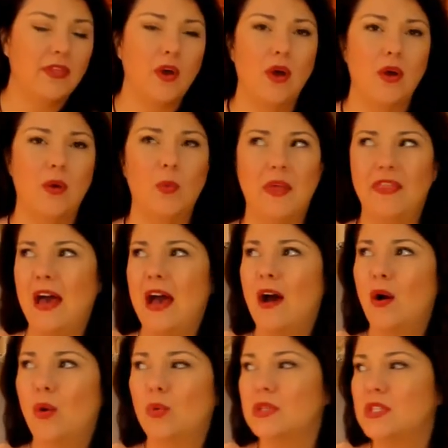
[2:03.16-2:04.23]

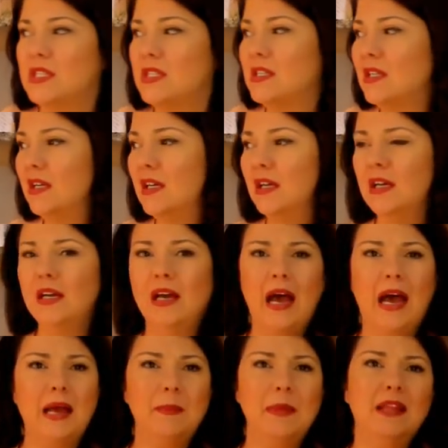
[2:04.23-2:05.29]
without,
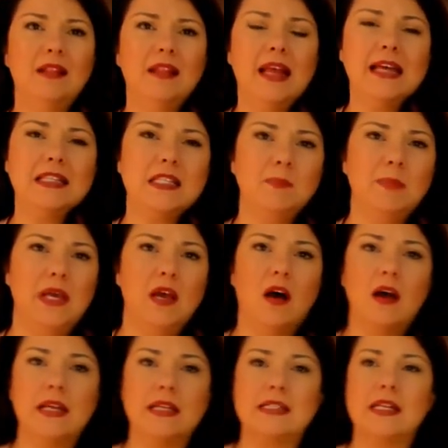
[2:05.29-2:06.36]
I mean, let's be
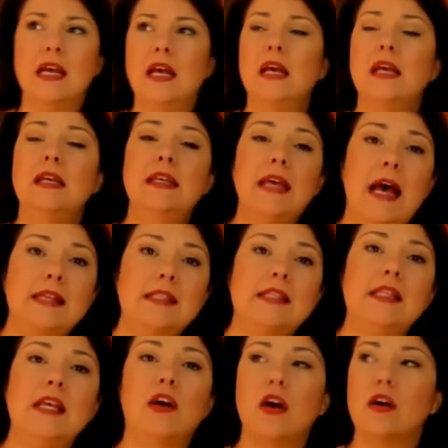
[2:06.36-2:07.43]
honest. Yes,
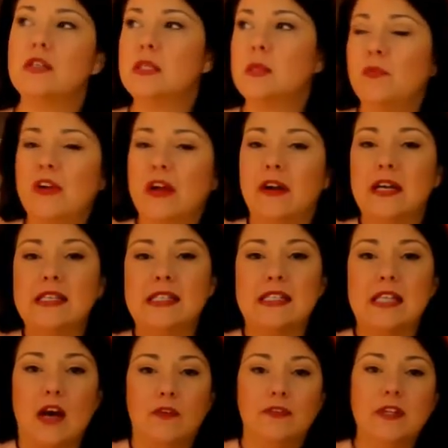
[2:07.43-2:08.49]
there are some very
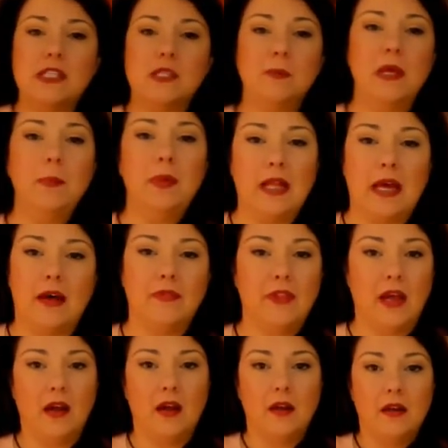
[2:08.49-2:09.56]
selfless people out
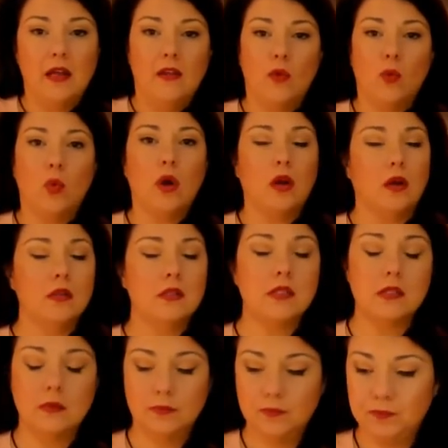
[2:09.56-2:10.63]
there in the world.
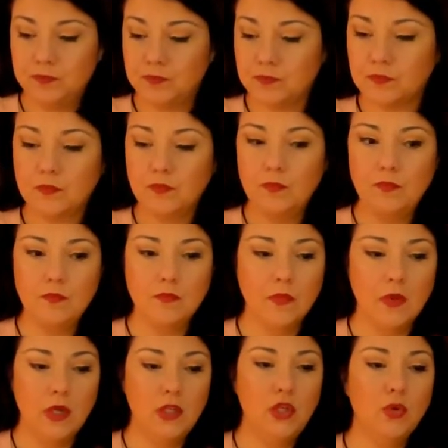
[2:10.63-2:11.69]

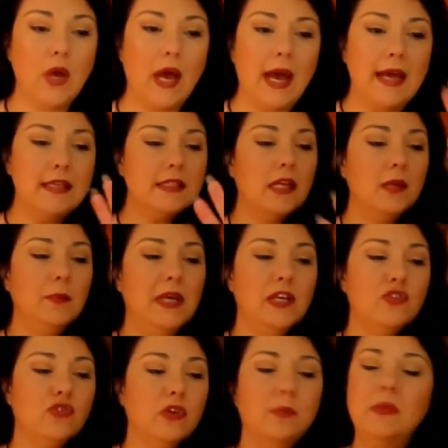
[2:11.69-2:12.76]
You guys can be
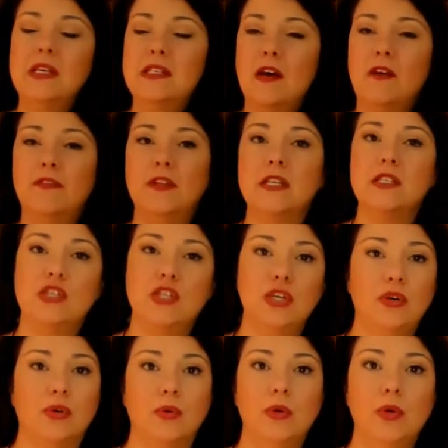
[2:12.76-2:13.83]
extremely selfless too.
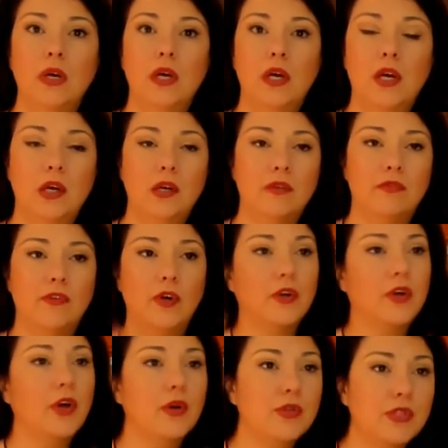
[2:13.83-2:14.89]

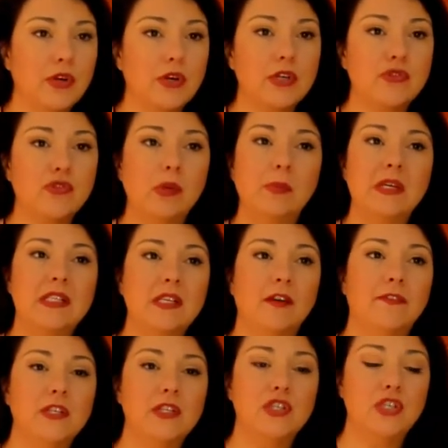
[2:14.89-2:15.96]
Virgos are extremely
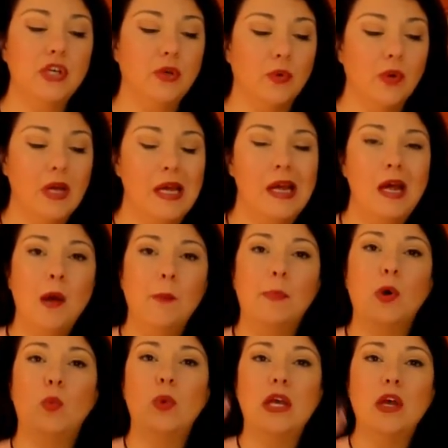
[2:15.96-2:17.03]
selfless too.
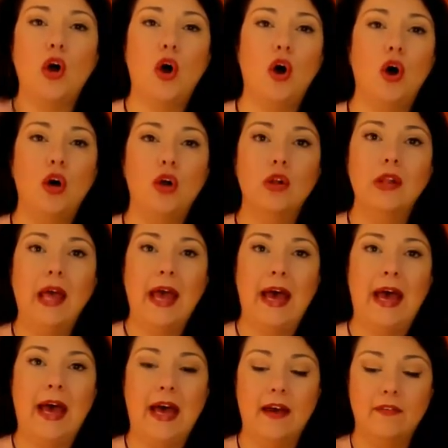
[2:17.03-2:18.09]
But we all
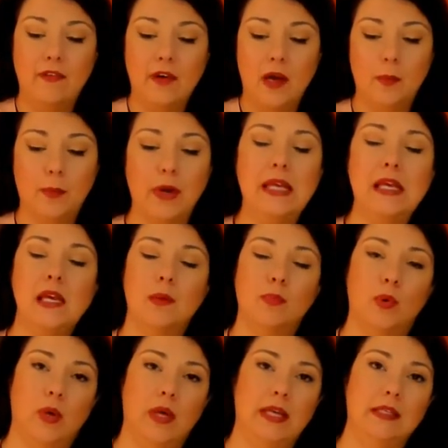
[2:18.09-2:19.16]
have a breaking point.